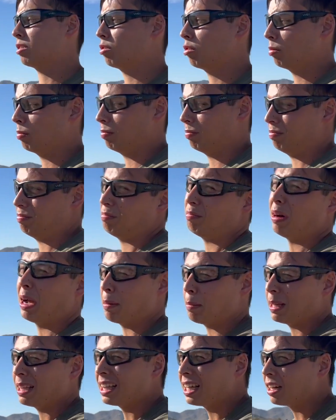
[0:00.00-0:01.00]
one might
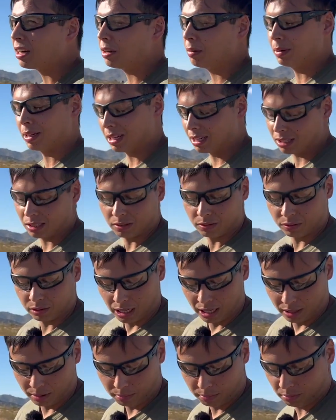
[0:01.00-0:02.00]
be louder because of
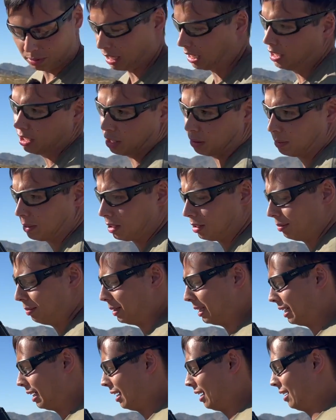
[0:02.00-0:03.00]
10 inch barrel,
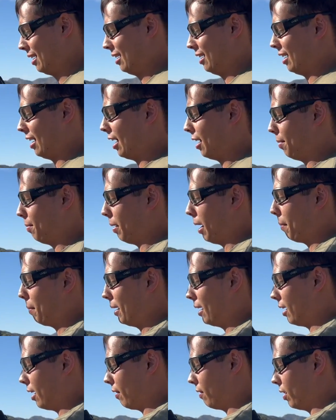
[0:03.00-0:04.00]
but I may
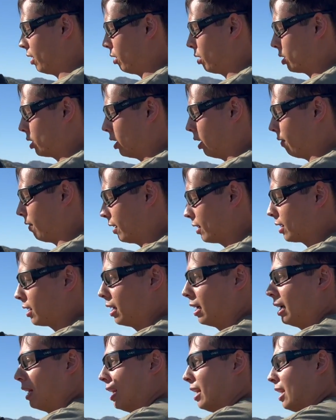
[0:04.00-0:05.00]
not even notice the difference.
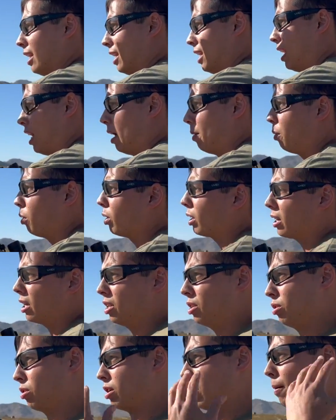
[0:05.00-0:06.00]
I'm only gonna
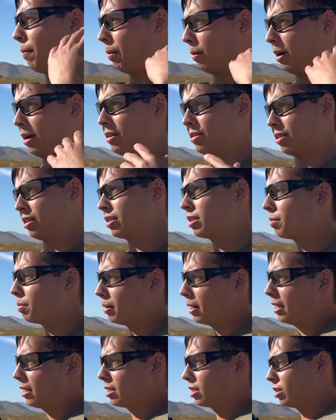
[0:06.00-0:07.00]
do a couple rounds
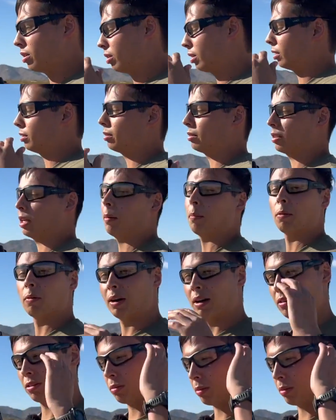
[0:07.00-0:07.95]
unsuppressed, or a couple rounds